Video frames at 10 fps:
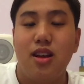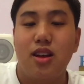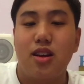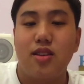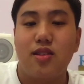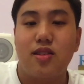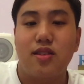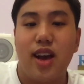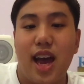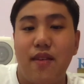because
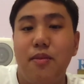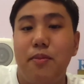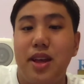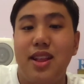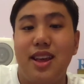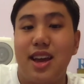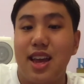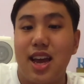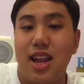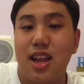I haven't been there
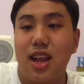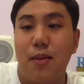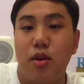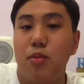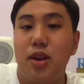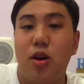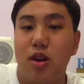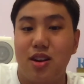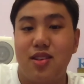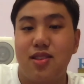yet. I'm going to be
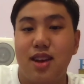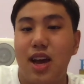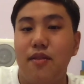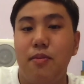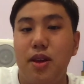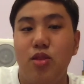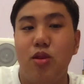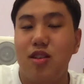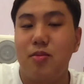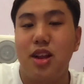honest, I haven't been to
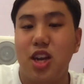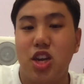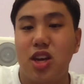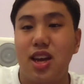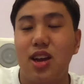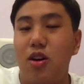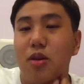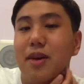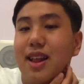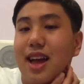East Malaysia yet all
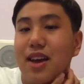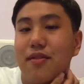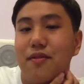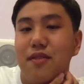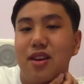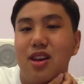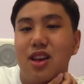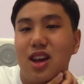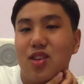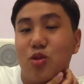my life.
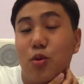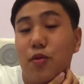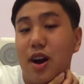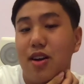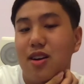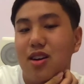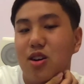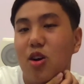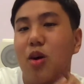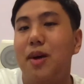Yeah, so far.
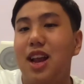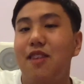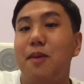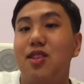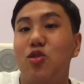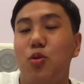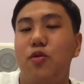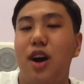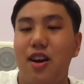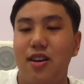Not all my life, but so
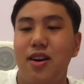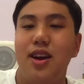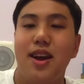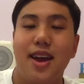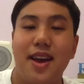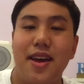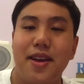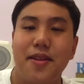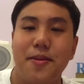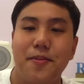far.
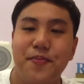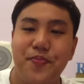And